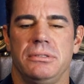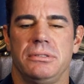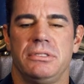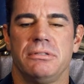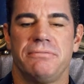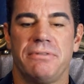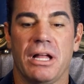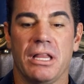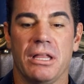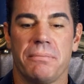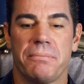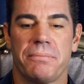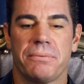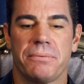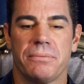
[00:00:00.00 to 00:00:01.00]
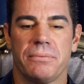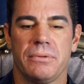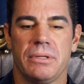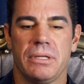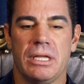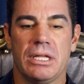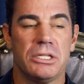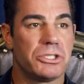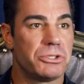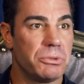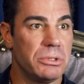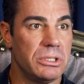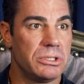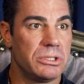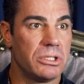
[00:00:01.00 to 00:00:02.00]
develop
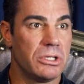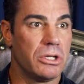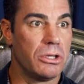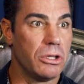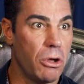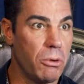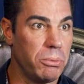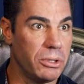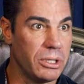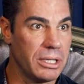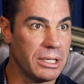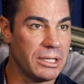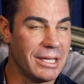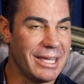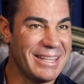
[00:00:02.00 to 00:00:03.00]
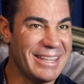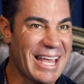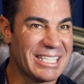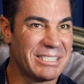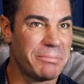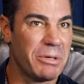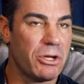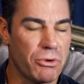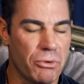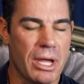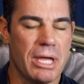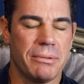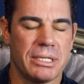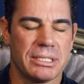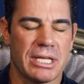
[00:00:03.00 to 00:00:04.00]
industries globally. And that's been
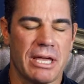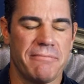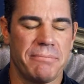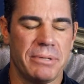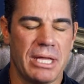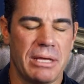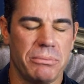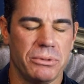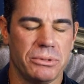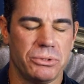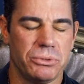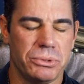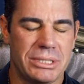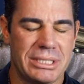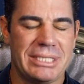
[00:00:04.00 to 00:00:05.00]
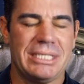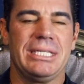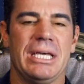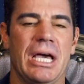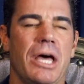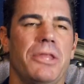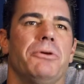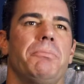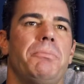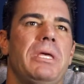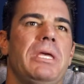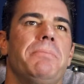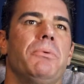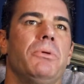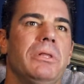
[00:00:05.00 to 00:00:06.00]
great, because I've been able to see other
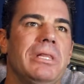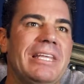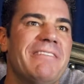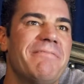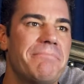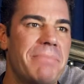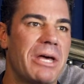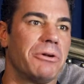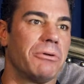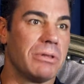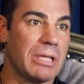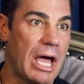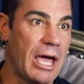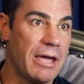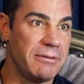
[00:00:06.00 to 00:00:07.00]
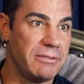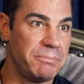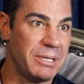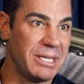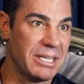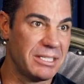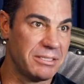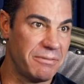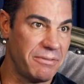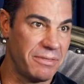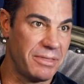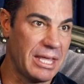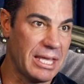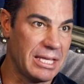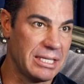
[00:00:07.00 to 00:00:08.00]
people live better lives because of
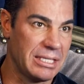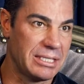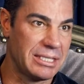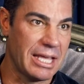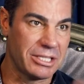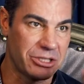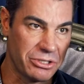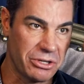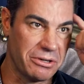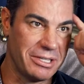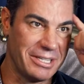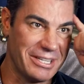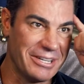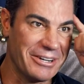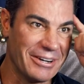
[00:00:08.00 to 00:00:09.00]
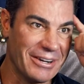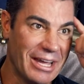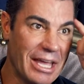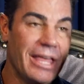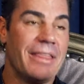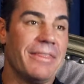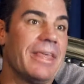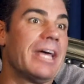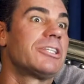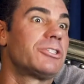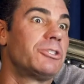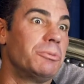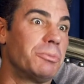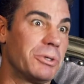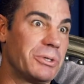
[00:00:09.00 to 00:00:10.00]
things that started here. That's
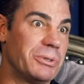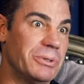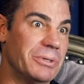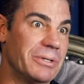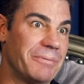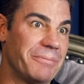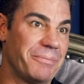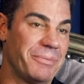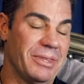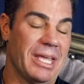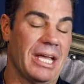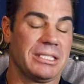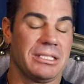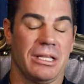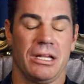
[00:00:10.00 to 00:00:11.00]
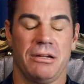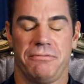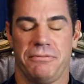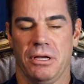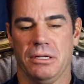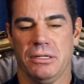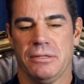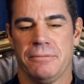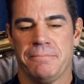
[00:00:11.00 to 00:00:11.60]
super cool. That's a lot of fun.